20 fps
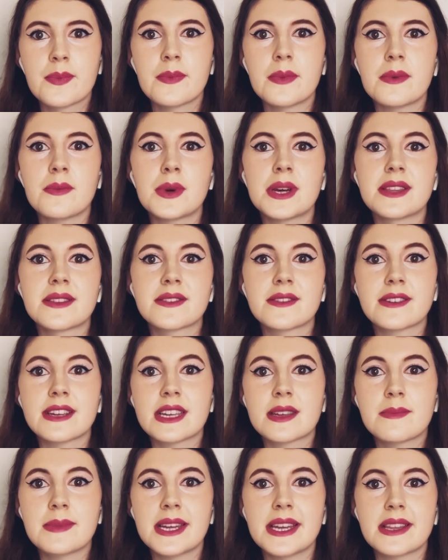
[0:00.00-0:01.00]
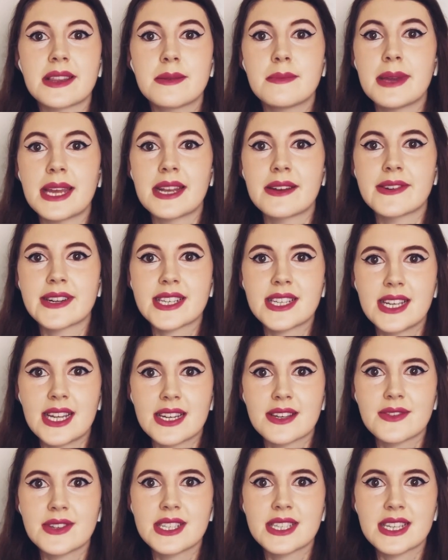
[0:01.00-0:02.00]
with Greek being the main written
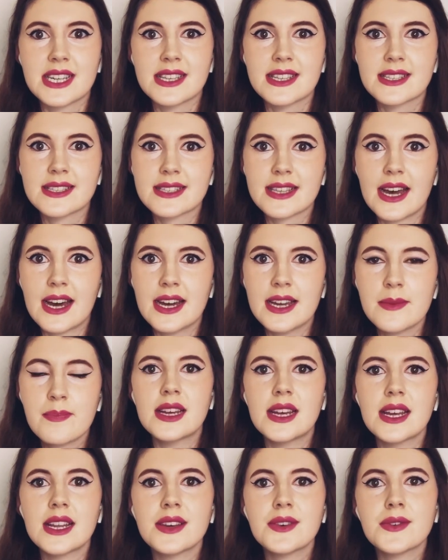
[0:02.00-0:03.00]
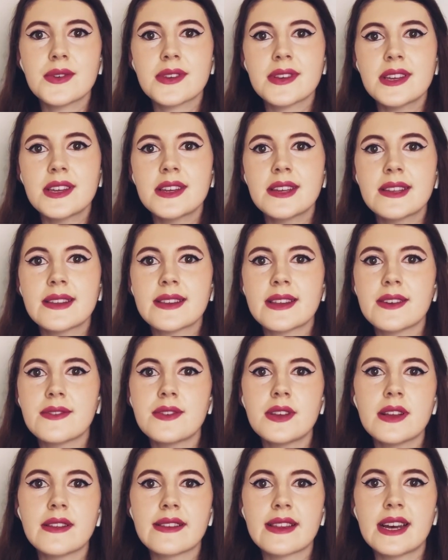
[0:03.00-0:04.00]
language at this time. And it also used a
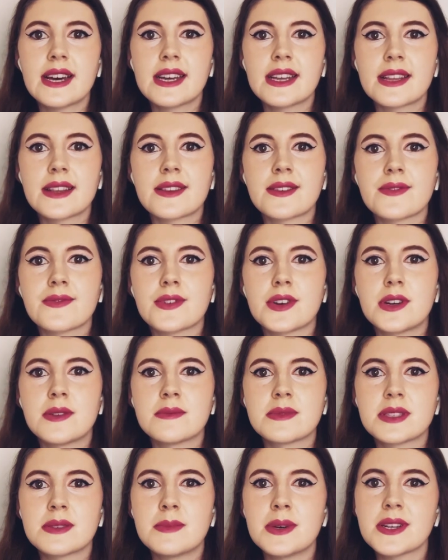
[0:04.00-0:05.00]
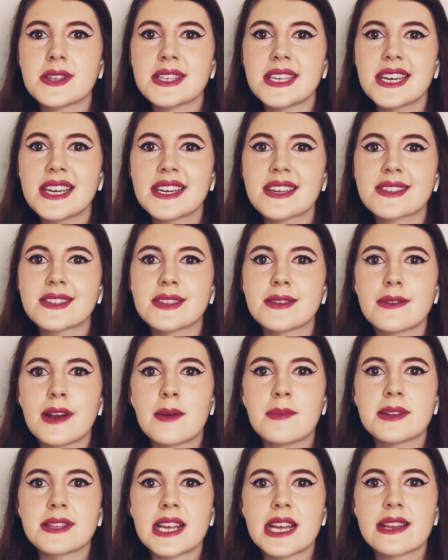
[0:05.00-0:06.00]
few signs from demotic to
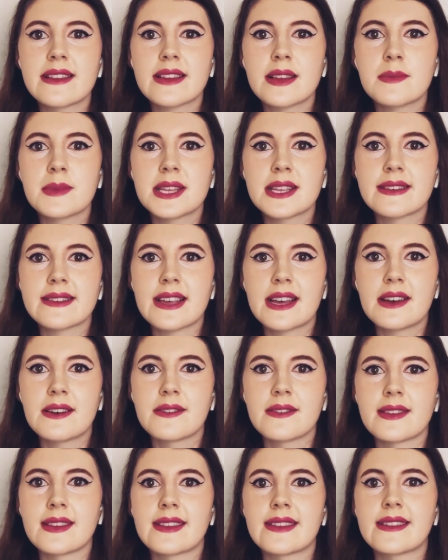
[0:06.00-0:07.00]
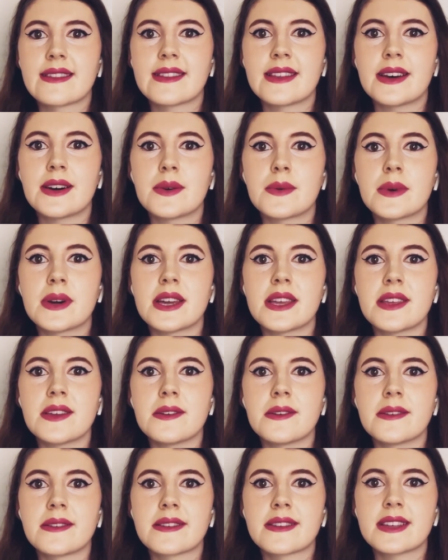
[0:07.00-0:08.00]
represent some of the sounds that were
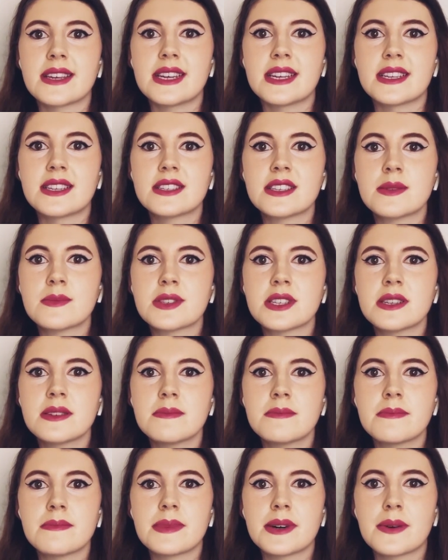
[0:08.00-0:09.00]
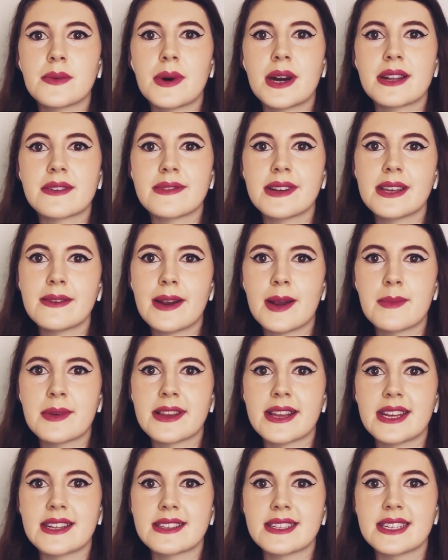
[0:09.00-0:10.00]
used in Egyptian but weren't really
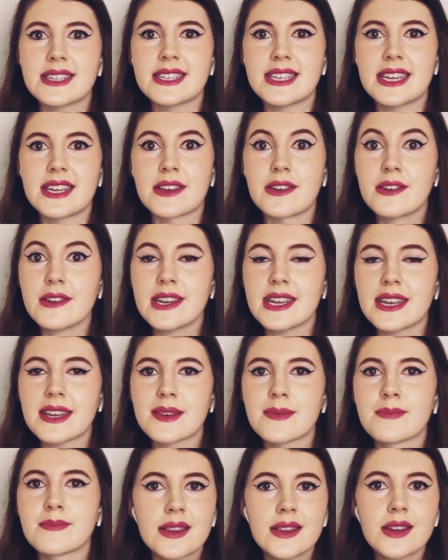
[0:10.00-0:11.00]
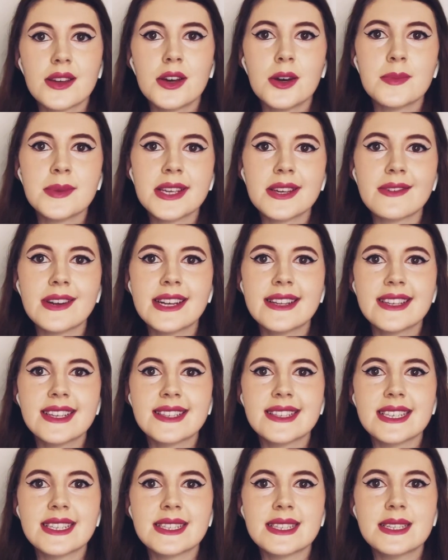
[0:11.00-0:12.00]
represented in Greek. The Coptic writing
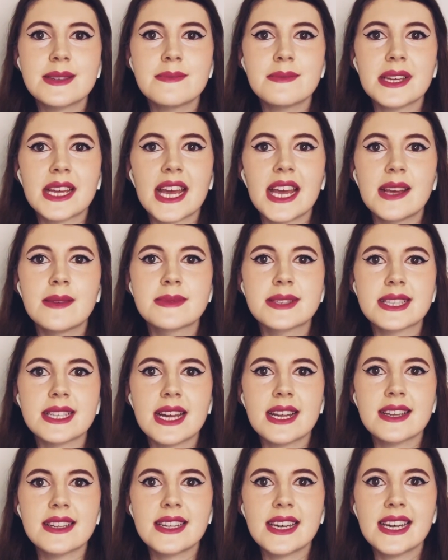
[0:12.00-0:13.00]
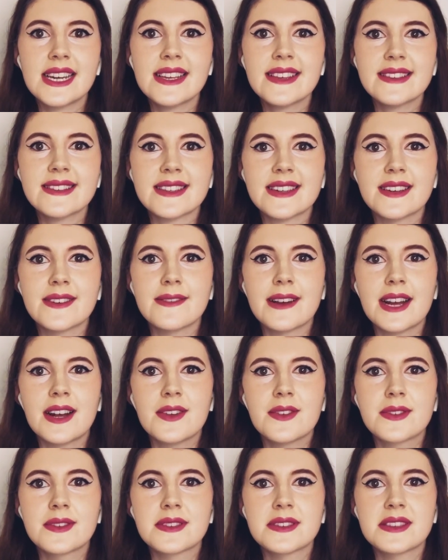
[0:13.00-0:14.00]
system became standardized
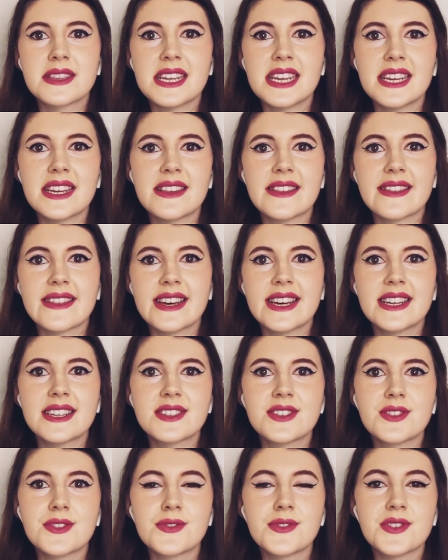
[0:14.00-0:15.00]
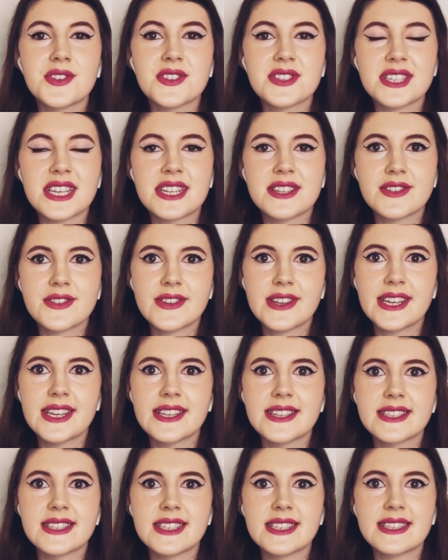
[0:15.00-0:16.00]
around the 3rd to 4th
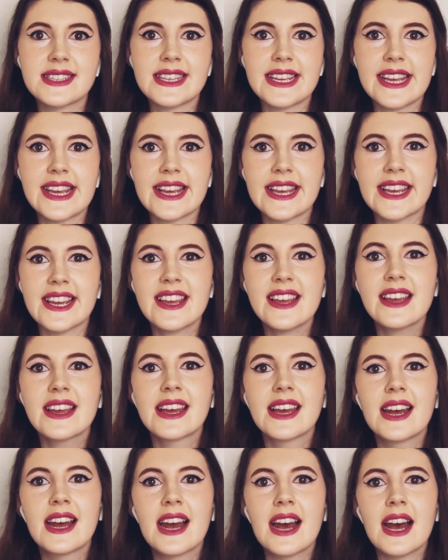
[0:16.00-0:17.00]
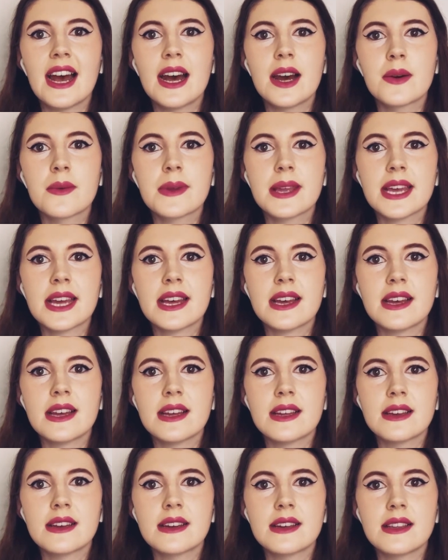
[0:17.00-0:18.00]
centuries CE, and we get
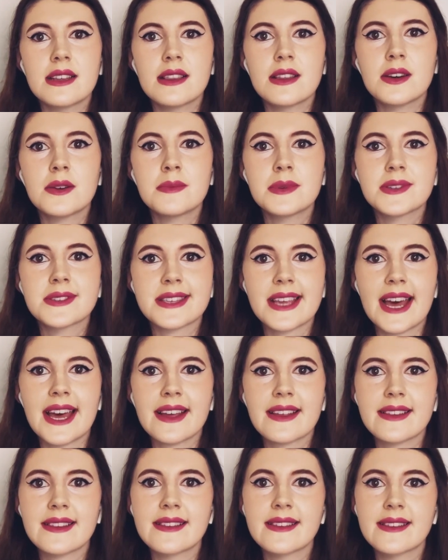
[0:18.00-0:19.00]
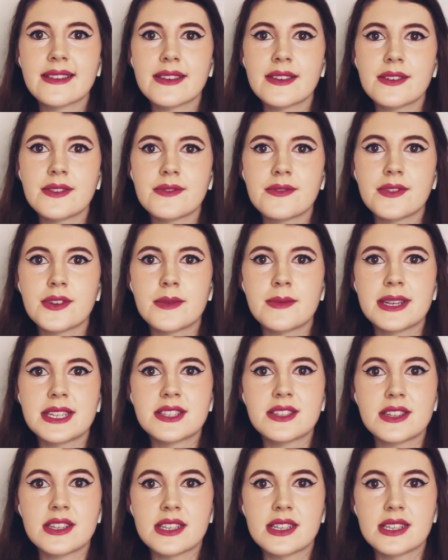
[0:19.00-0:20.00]
a lot more texts from it
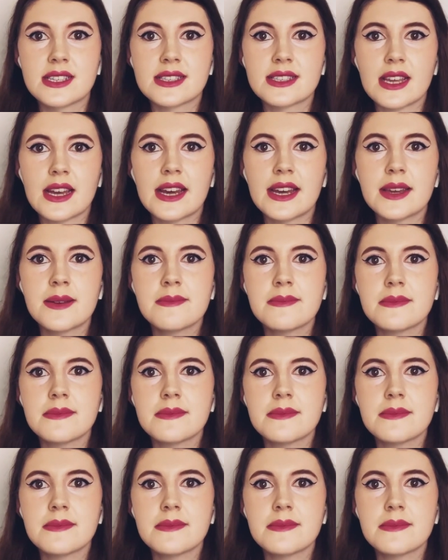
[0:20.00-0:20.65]
during this time,